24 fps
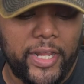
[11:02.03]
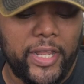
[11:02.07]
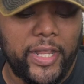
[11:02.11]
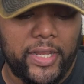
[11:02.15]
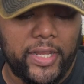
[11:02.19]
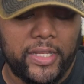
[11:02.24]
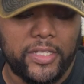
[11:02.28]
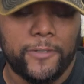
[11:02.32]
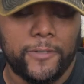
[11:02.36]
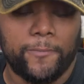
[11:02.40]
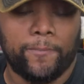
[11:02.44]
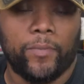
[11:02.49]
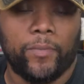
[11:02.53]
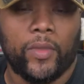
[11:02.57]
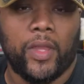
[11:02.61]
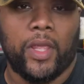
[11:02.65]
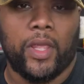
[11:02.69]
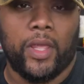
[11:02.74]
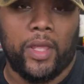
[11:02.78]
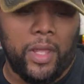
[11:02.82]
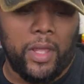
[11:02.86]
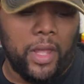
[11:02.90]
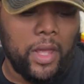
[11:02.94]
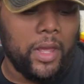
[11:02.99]
it is.
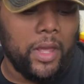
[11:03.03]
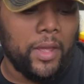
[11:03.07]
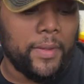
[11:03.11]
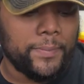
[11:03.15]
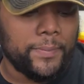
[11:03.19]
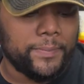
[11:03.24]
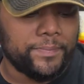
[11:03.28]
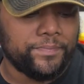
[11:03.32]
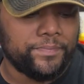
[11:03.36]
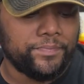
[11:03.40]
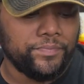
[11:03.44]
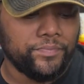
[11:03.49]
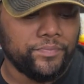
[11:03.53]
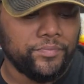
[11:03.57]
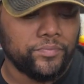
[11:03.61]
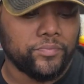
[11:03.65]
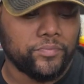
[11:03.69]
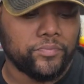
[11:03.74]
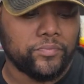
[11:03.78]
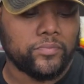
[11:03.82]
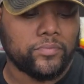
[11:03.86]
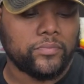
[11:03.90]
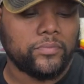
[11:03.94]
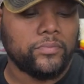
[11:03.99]
Um,
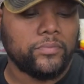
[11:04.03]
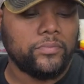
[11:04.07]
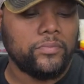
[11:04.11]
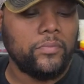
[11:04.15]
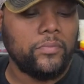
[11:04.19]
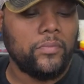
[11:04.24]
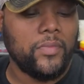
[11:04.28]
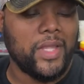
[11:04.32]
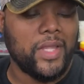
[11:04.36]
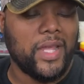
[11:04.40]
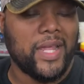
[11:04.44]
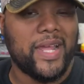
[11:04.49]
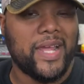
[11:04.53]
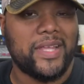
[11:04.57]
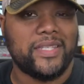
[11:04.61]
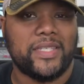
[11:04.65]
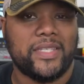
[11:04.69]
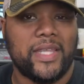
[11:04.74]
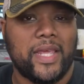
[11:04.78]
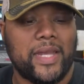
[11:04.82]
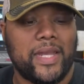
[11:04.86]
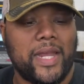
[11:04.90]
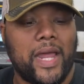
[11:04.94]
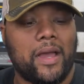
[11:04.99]
like I
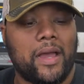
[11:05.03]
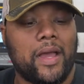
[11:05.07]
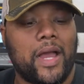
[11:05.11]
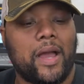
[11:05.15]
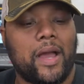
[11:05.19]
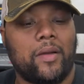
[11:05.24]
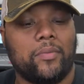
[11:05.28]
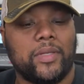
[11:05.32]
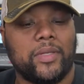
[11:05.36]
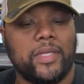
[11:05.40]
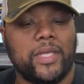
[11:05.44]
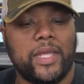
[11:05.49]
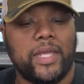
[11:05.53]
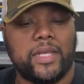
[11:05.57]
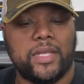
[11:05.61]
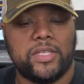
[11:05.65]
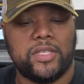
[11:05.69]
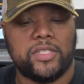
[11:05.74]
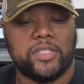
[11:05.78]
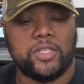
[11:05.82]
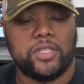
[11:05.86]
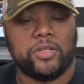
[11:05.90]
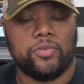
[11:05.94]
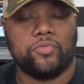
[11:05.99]
said, I'll, I'll be getting
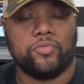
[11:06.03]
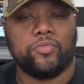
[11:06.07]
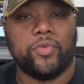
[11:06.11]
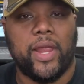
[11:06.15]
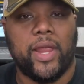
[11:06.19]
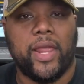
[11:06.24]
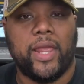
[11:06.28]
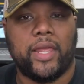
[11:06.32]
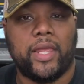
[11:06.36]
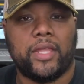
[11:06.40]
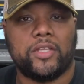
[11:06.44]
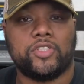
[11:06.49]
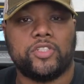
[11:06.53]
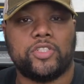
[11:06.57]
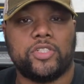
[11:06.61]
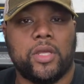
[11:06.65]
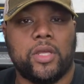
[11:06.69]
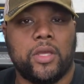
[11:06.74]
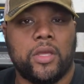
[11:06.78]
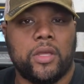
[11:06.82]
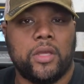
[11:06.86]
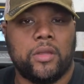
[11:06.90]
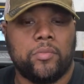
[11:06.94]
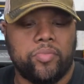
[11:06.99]
this to the range
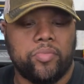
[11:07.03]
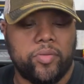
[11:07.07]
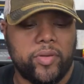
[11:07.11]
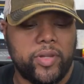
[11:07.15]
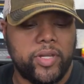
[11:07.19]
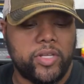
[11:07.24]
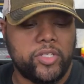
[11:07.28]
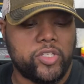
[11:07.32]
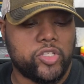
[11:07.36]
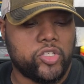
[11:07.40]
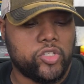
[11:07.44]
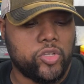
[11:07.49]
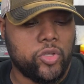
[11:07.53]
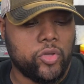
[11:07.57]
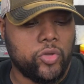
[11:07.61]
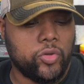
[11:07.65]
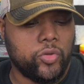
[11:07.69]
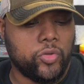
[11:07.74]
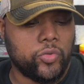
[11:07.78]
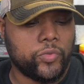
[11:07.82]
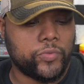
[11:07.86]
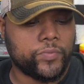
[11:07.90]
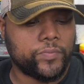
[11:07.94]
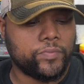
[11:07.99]
pretty
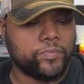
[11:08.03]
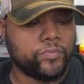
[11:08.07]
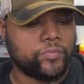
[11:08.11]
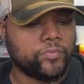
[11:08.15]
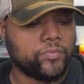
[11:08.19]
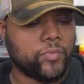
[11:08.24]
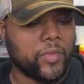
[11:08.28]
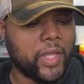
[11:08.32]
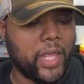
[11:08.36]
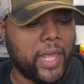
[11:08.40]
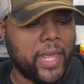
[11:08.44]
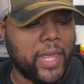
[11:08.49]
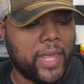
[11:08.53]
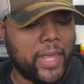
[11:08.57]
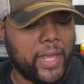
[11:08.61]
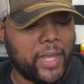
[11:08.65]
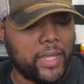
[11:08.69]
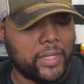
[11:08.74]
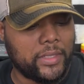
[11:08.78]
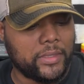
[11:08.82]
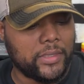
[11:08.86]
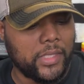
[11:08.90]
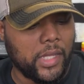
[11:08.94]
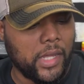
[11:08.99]
soon,
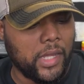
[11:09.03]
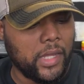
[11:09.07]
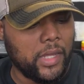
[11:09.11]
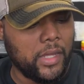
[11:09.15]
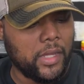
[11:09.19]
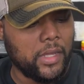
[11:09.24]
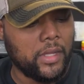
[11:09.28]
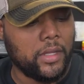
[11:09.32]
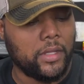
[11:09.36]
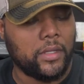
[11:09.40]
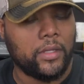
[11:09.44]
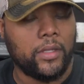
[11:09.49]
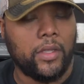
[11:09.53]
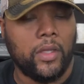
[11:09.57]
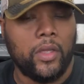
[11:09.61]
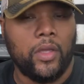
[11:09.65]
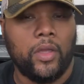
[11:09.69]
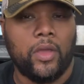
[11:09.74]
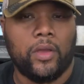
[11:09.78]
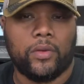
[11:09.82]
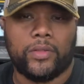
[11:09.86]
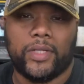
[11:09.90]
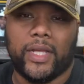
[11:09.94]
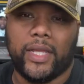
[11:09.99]
and uh,
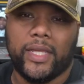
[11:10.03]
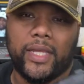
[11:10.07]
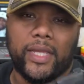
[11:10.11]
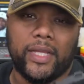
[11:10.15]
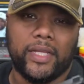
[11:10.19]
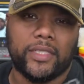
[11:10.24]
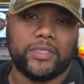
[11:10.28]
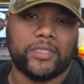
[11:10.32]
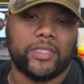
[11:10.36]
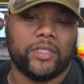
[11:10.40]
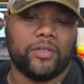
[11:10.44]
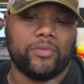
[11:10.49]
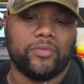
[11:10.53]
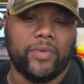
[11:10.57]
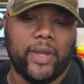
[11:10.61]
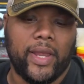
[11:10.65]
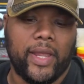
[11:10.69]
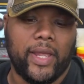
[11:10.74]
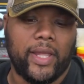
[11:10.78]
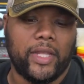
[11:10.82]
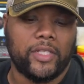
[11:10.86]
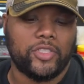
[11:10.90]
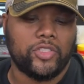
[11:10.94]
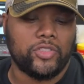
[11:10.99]
when I get it to the
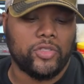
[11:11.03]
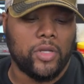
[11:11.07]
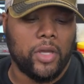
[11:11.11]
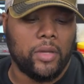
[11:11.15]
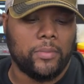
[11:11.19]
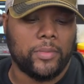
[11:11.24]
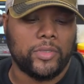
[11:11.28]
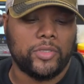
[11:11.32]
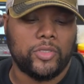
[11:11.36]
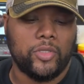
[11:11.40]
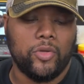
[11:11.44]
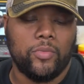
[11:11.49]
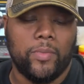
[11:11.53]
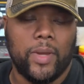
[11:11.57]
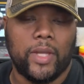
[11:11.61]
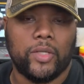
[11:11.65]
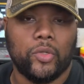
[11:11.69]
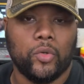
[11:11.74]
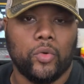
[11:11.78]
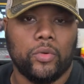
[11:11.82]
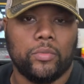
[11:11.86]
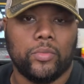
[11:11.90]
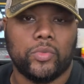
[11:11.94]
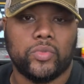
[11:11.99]
range, you know, I'm gonna do my
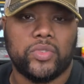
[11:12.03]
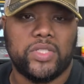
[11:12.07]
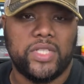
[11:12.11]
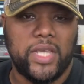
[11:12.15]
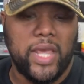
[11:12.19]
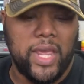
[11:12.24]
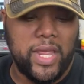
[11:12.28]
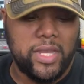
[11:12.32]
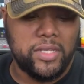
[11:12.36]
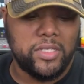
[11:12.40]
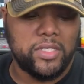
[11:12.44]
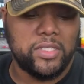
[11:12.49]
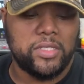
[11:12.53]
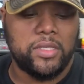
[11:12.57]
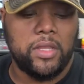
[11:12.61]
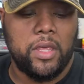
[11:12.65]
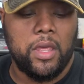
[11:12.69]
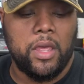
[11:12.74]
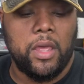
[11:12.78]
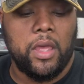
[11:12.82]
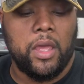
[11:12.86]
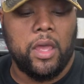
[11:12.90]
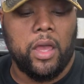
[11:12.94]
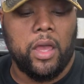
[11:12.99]
normal test.